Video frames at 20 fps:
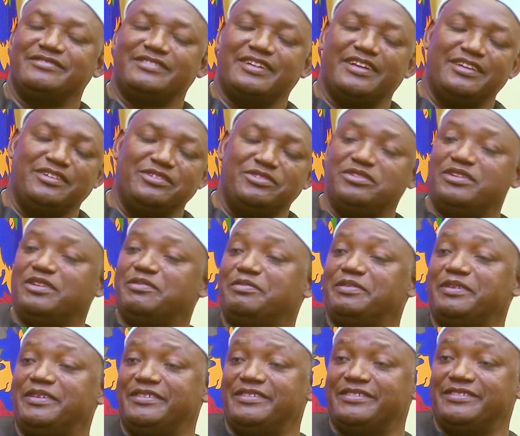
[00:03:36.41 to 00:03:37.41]

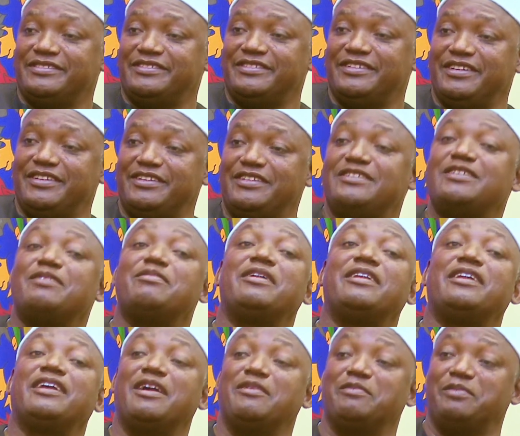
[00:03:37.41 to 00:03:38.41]
UDP. This is about
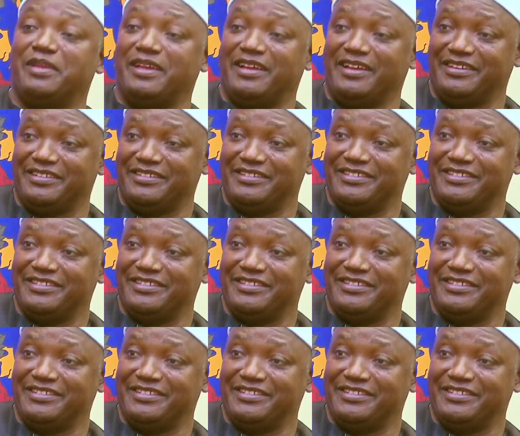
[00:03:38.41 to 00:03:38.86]
the Gambia.